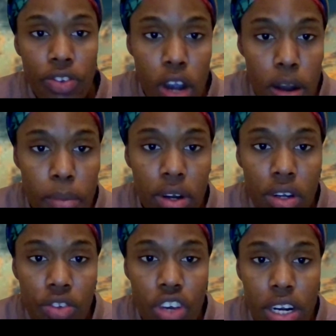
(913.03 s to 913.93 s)

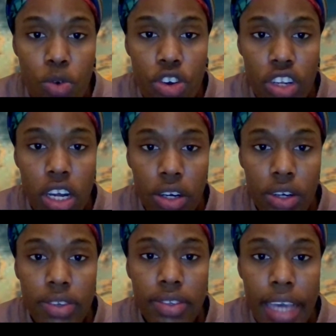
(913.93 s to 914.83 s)
Some generational
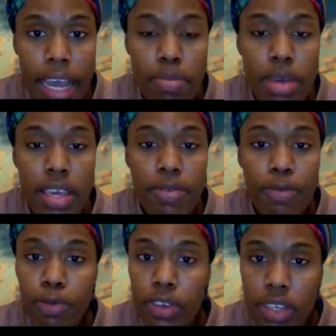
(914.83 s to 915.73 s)
curse can be
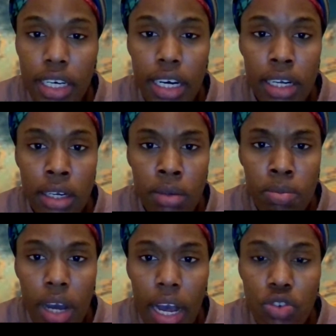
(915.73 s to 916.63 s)
physical
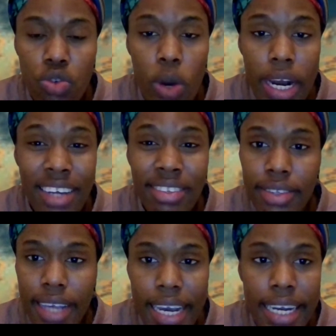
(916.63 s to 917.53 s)
as well
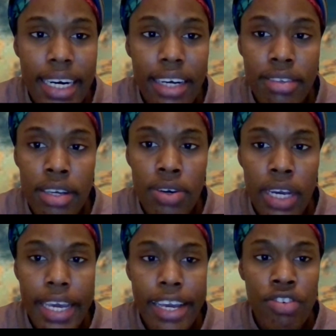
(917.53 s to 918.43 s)
as time as
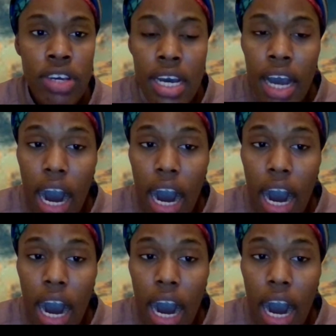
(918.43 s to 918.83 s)
young age,